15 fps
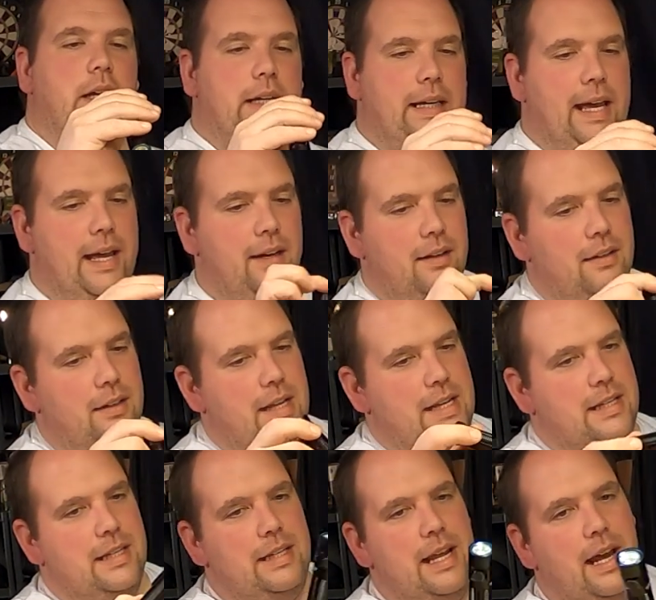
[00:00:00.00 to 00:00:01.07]
Again,
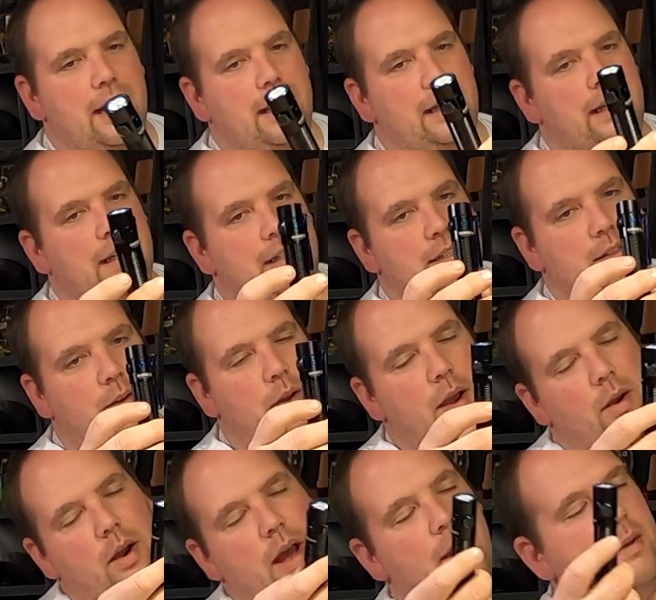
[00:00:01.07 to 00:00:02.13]
this is not an E D C.
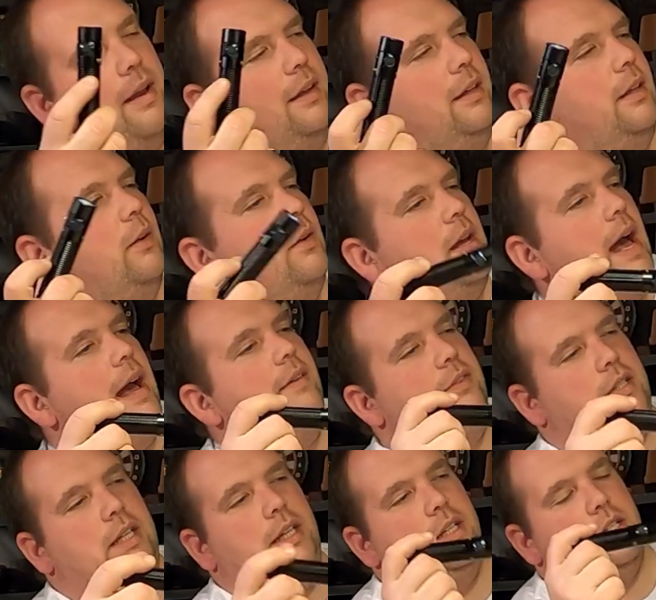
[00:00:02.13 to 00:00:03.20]
I, you know what?
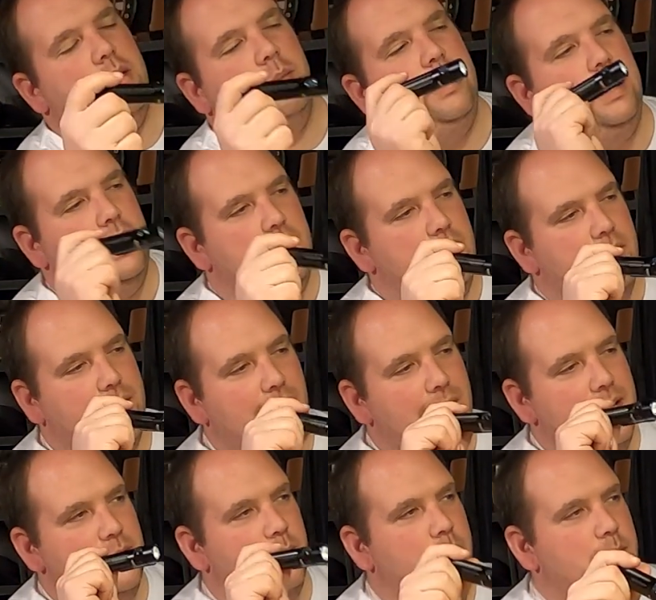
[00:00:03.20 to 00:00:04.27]
I've seen some E D
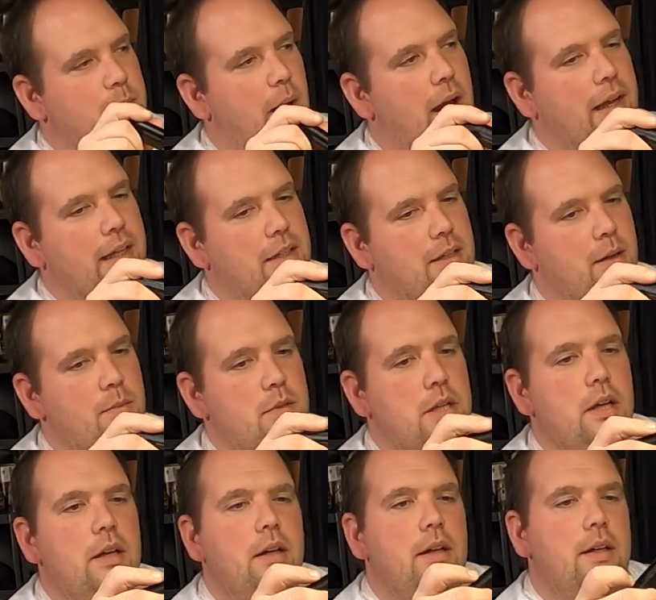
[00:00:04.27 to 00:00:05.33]
guys with pocket
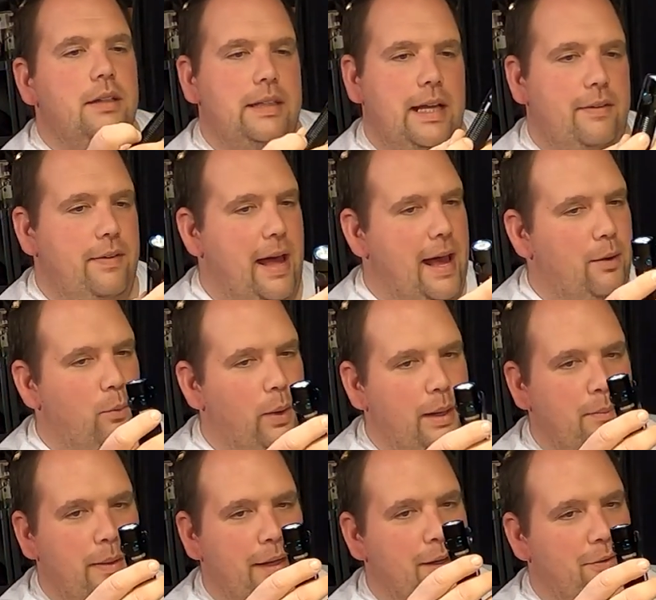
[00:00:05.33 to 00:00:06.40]
dumps that have had
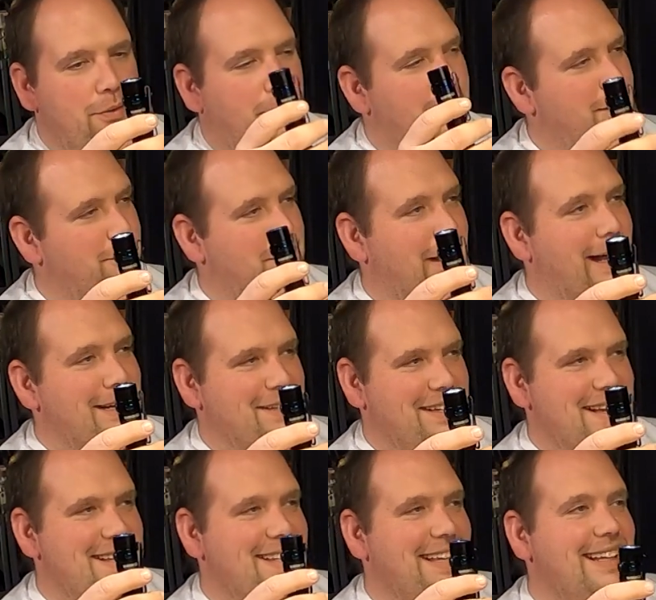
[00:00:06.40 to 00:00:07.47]
way bigger
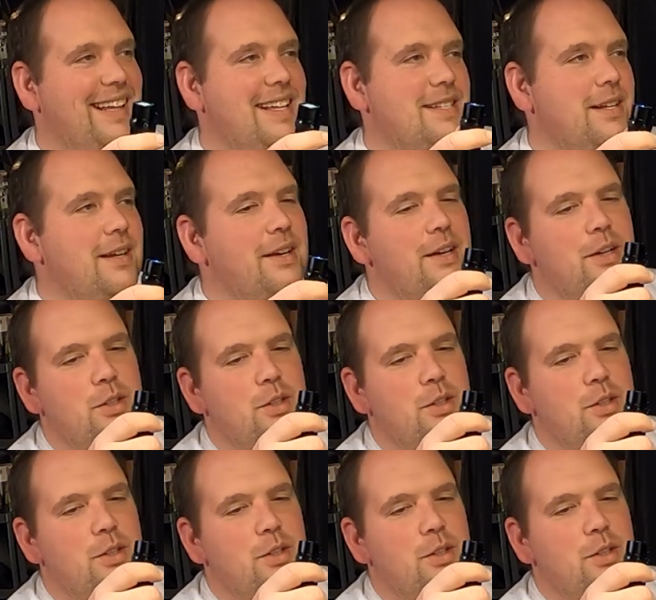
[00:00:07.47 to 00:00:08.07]
flashlights than this.